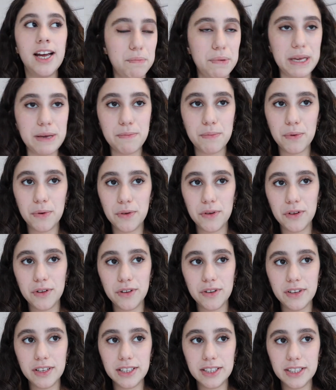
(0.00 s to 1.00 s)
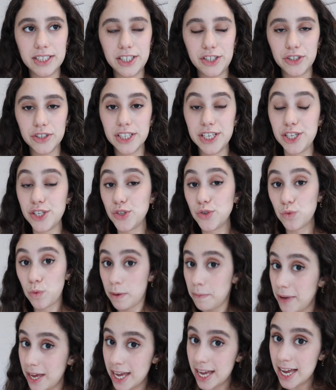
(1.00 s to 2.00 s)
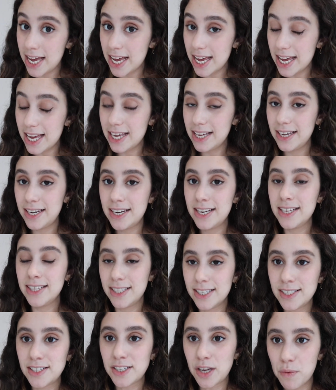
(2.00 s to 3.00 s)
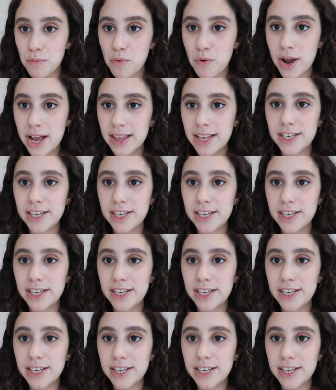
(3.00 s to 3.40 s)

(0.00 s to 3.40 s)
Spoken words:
People literally swimming in the subway,